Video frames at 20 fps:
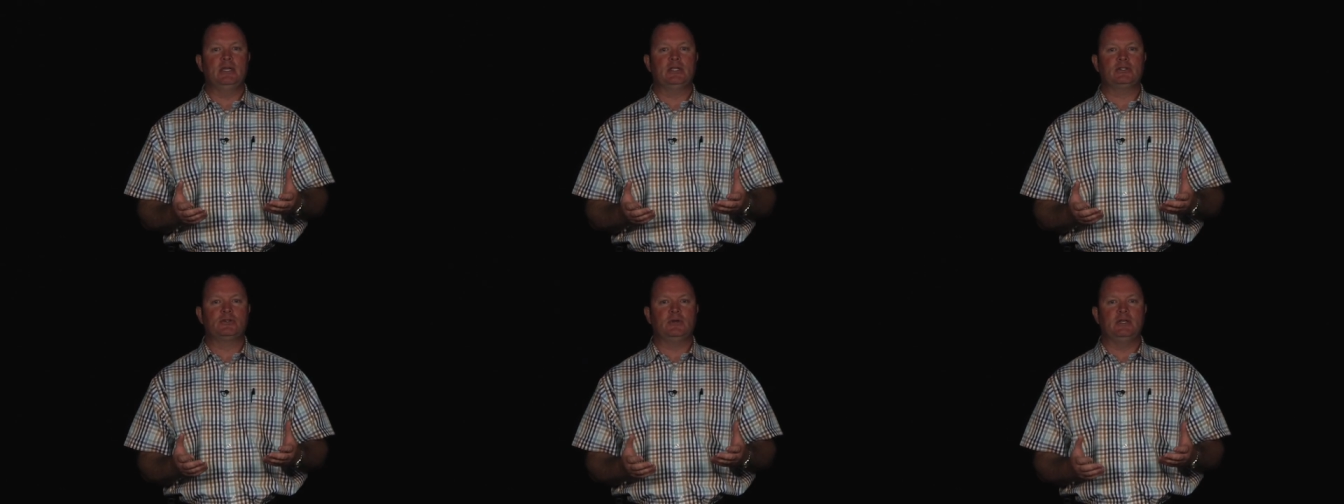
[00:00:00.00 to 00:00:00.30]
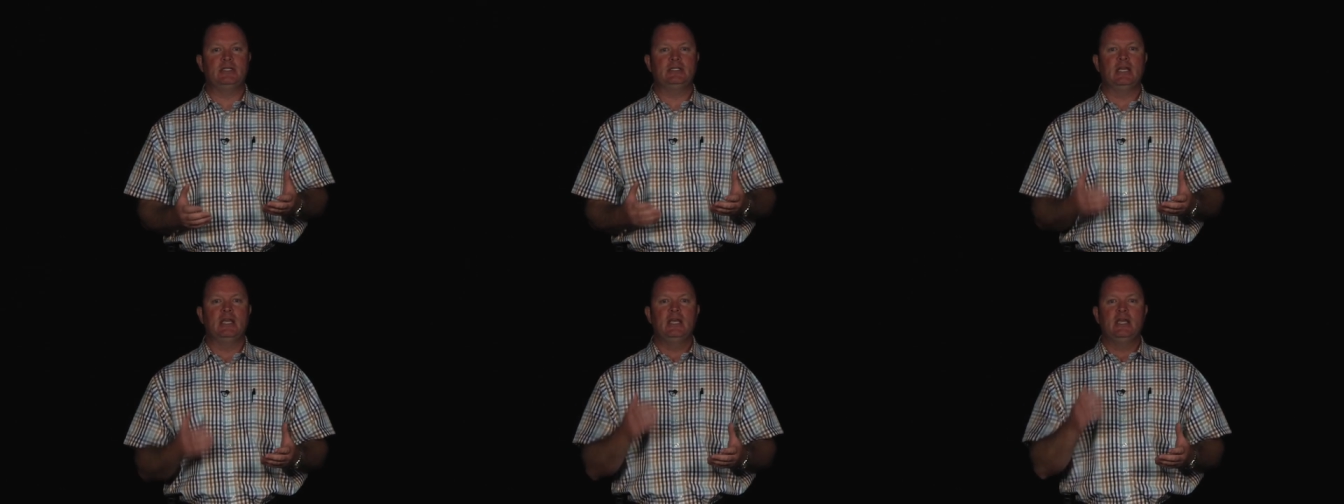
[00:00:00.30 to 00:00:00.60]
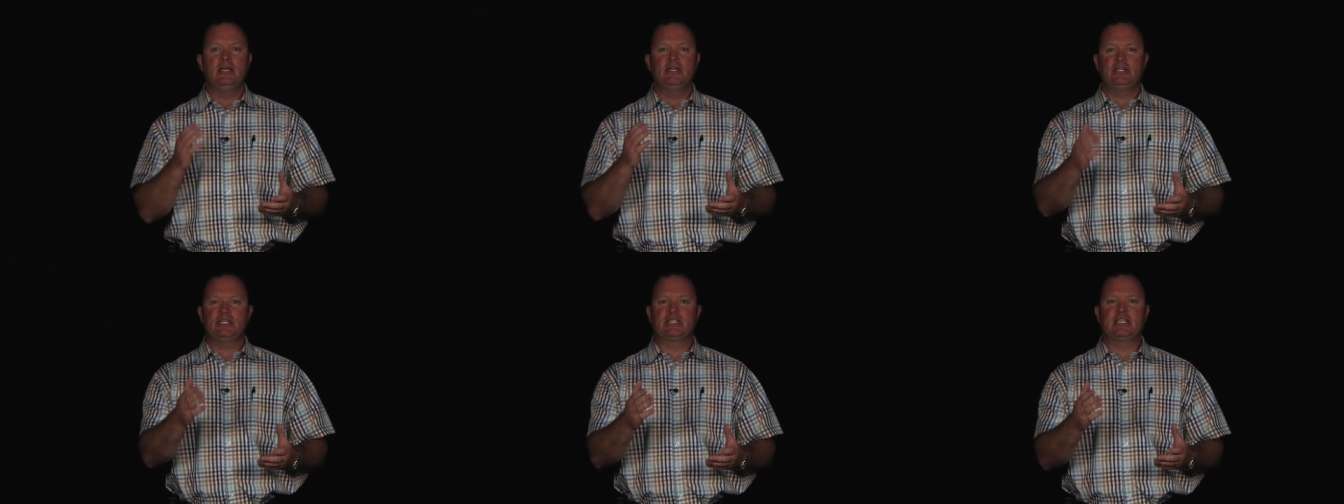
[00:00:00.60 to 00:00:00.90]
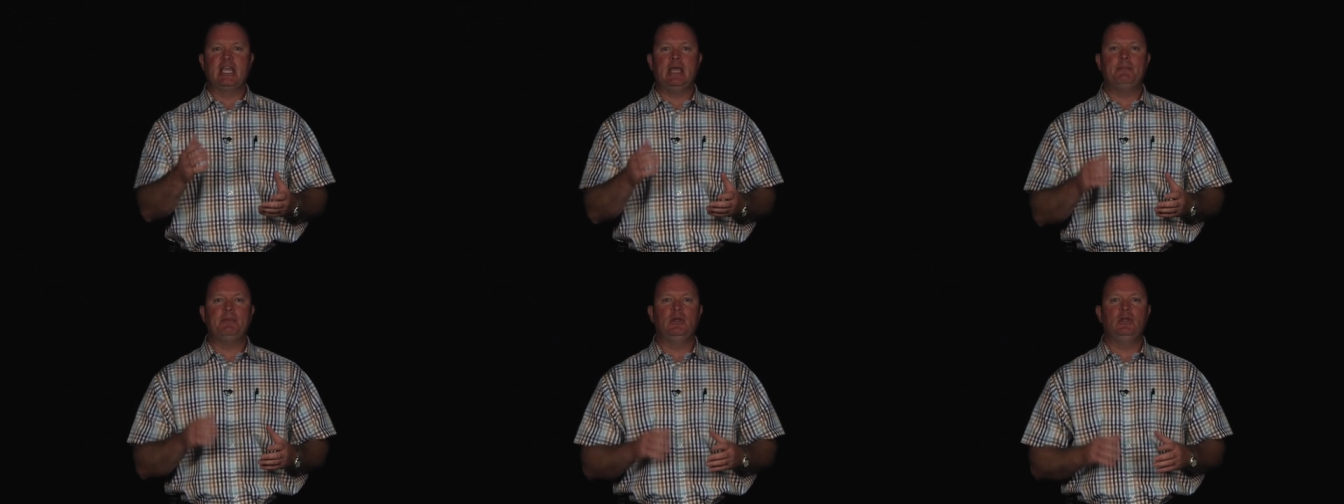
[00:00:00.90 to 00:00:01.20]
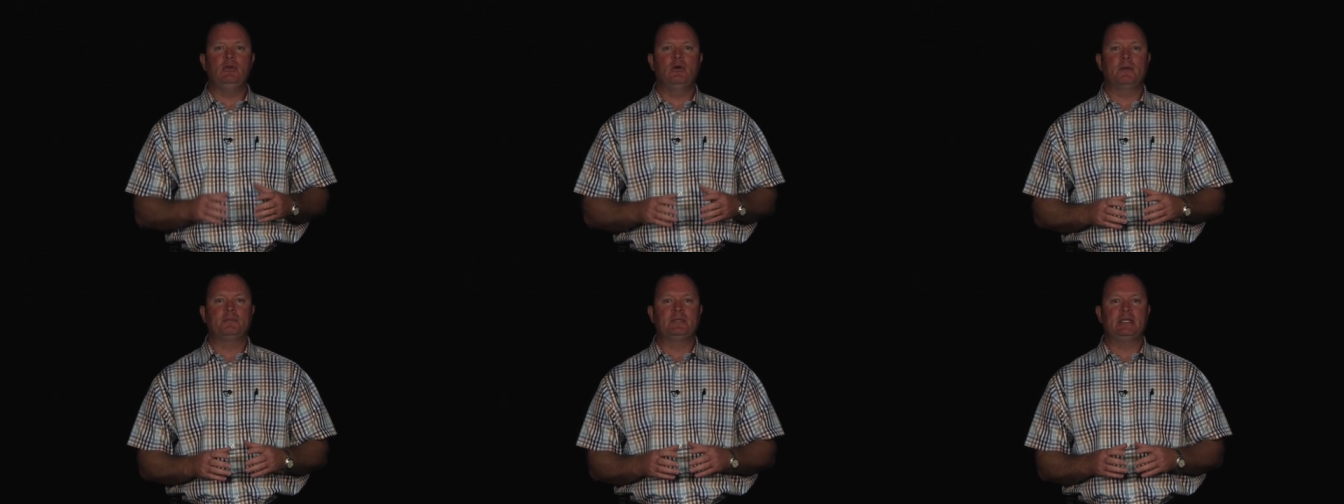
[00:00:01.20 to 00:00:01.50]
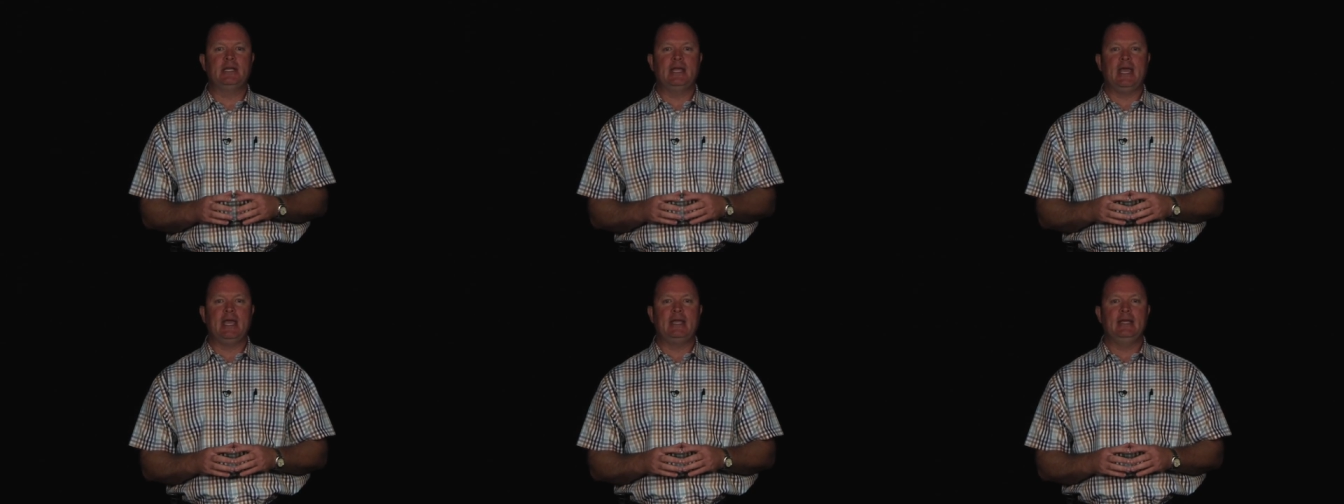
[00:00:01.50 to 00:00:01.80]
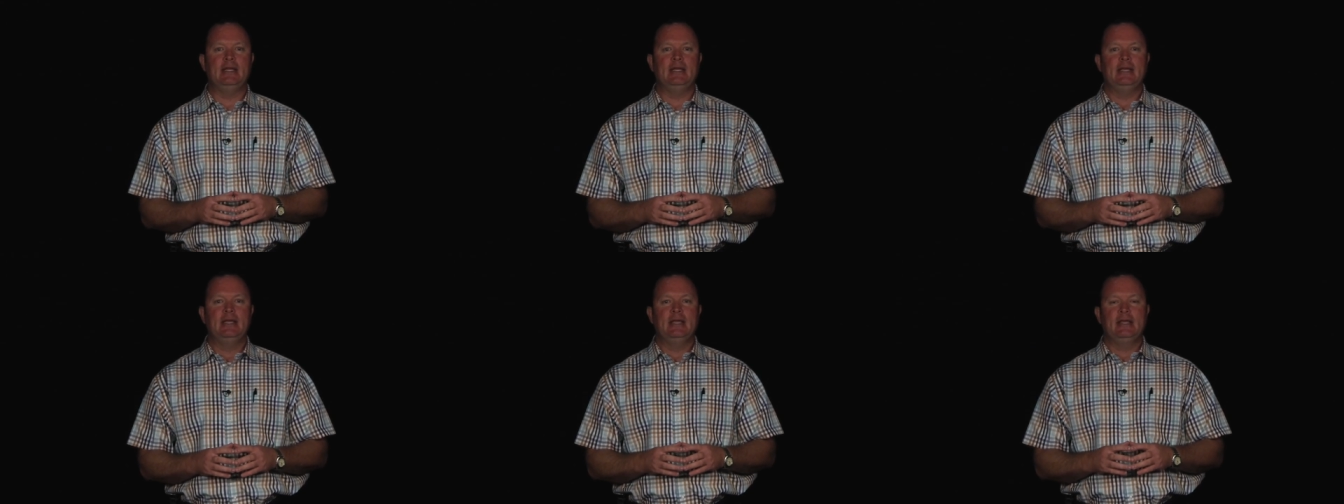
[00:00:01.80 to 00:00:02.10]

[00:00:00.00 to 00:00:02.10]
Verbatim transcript: Ministries, just keeping you up to date.